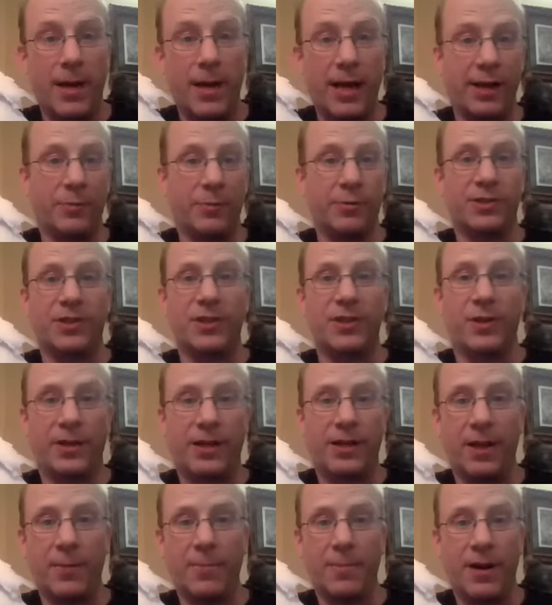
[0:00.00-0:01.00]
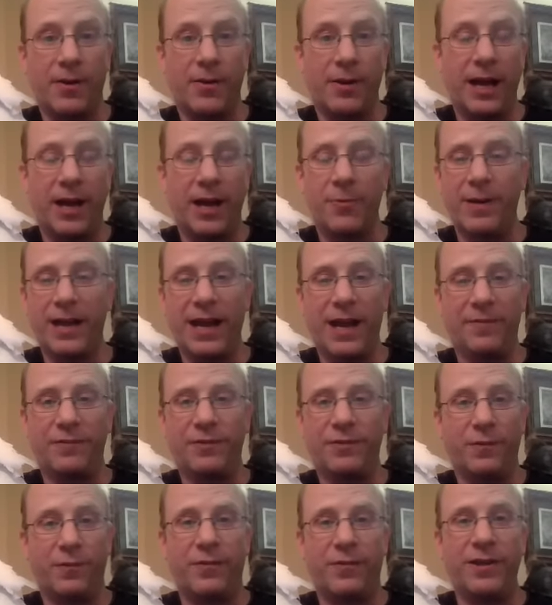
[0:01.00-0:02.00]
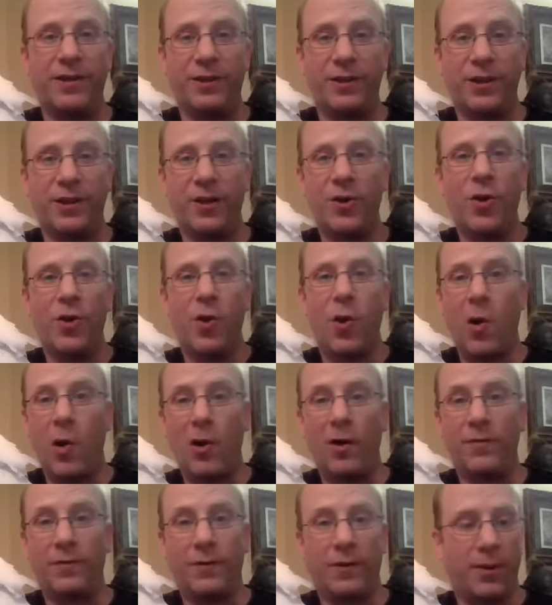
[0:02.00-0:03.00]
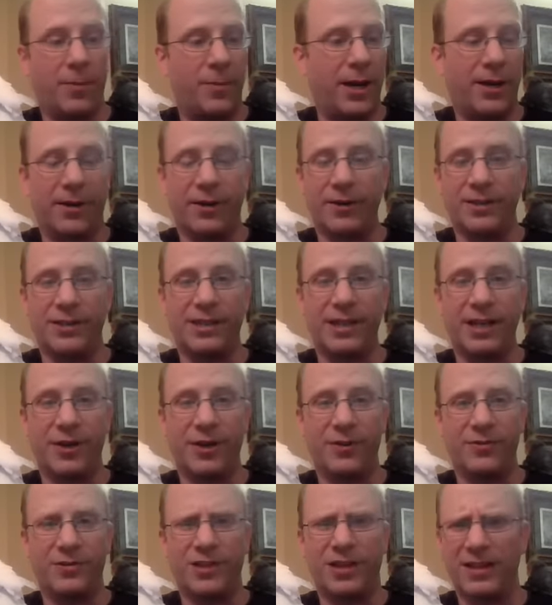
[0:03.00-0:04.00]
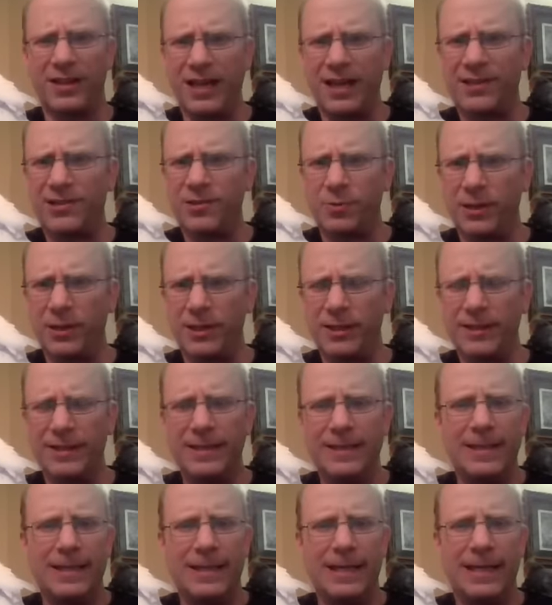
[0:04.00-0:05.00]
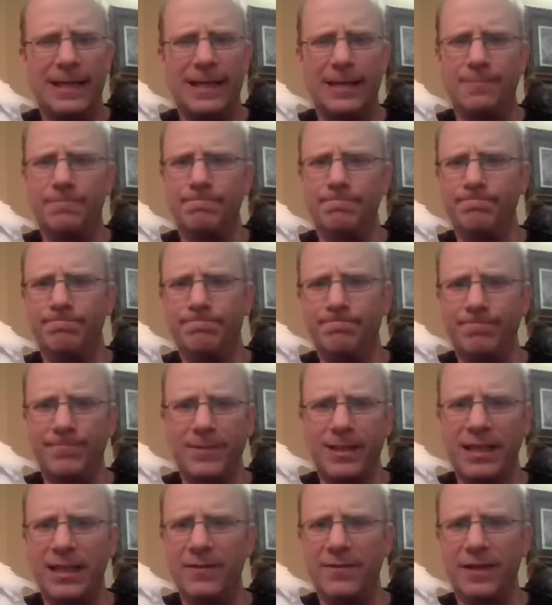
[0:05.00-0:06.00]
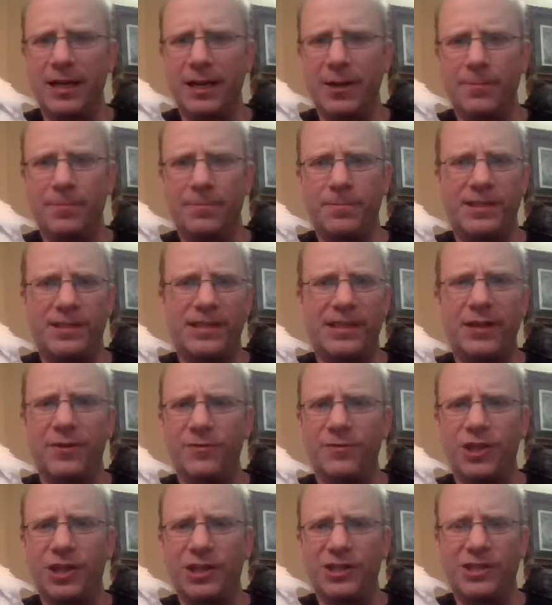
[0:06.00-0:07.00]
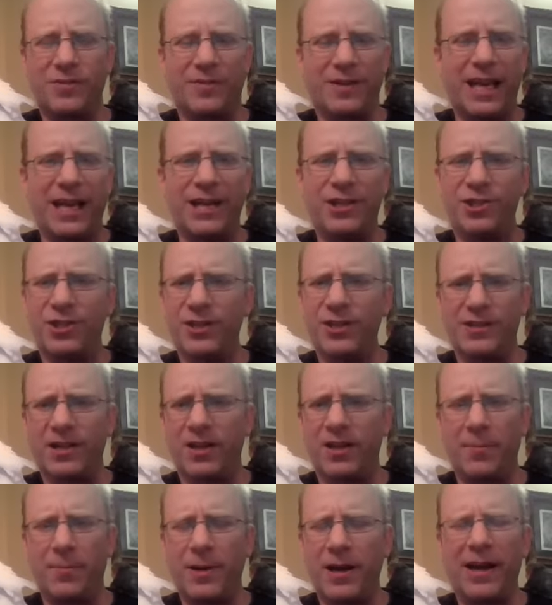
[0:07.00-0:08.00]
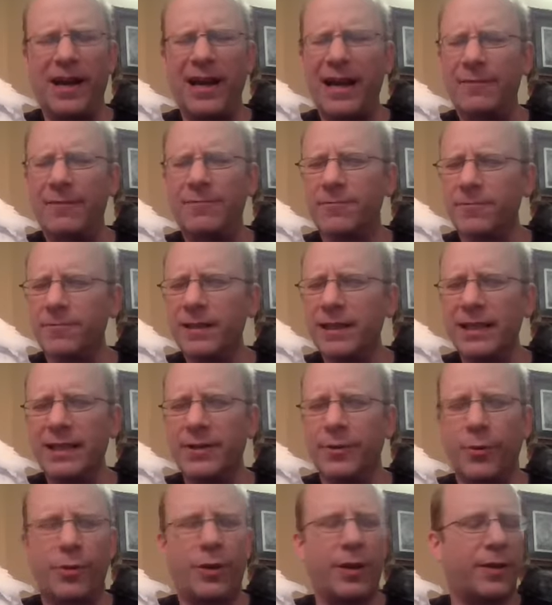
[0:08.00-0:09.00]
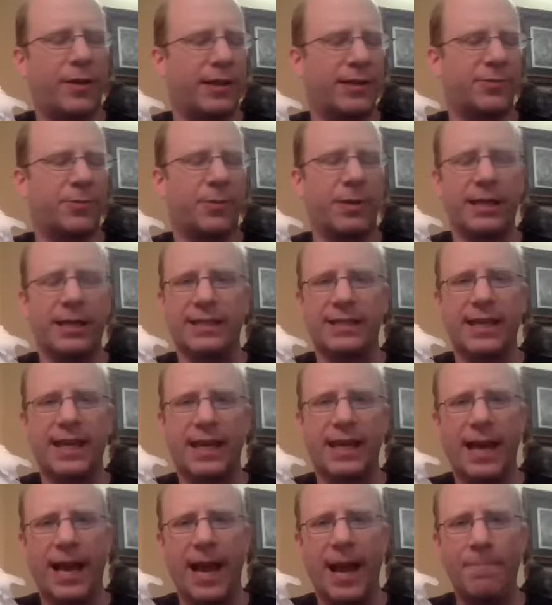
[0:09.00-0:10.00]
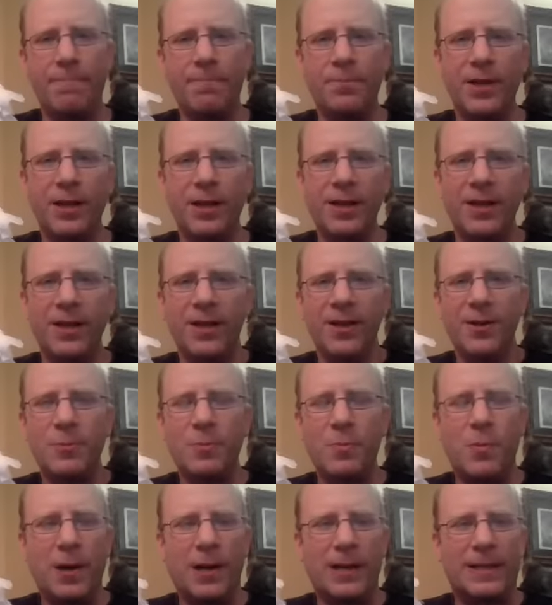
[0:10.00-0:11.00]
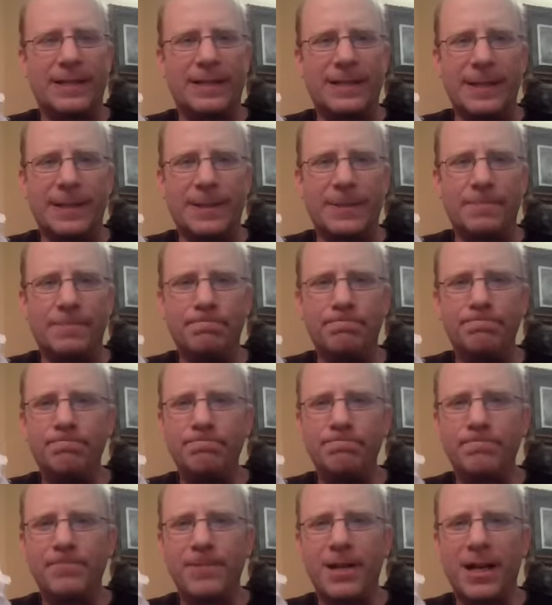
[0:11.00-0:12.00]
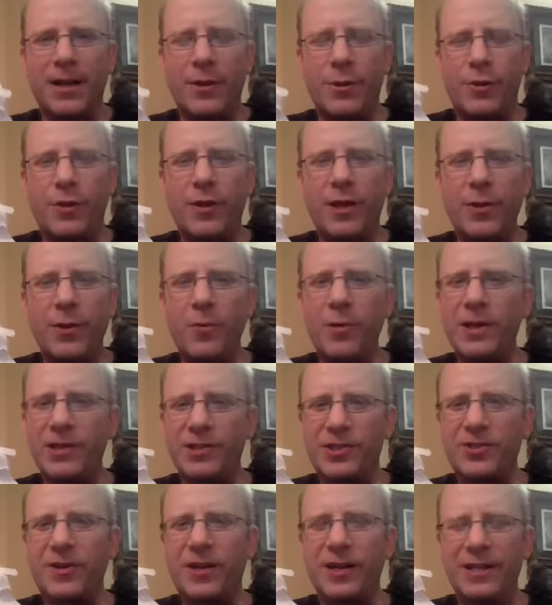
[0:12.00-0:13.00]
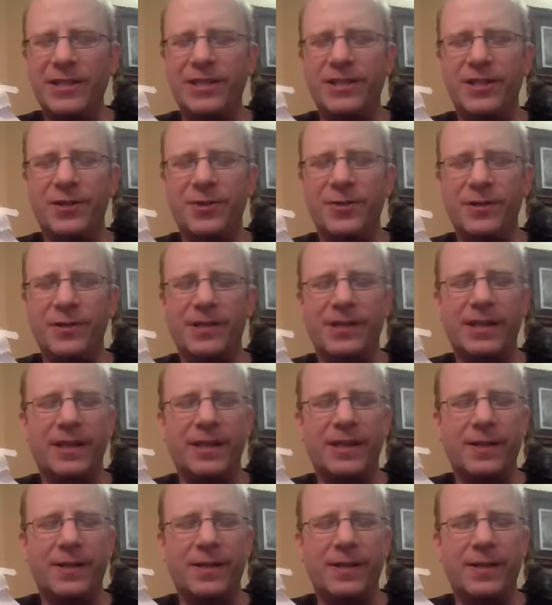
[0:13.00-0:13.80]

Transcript: Manning was talking about how we have to feel awful about ourselves, that's what giving up self-justification is all about. I really don't think that's what he's getting at. But I think what he's trying to do is